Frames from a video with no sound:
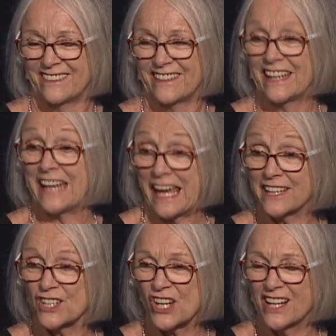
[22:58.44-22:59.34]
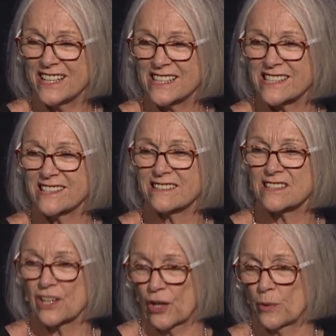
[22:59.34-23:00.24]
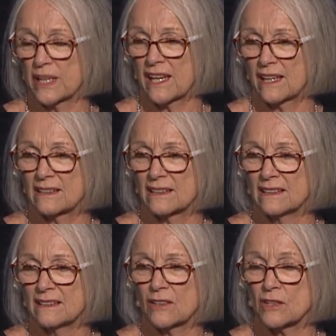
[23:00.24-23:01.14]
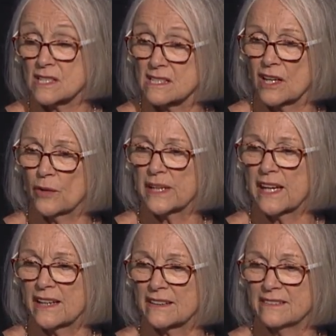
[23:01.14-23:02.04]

and energized to go again. God says, go again.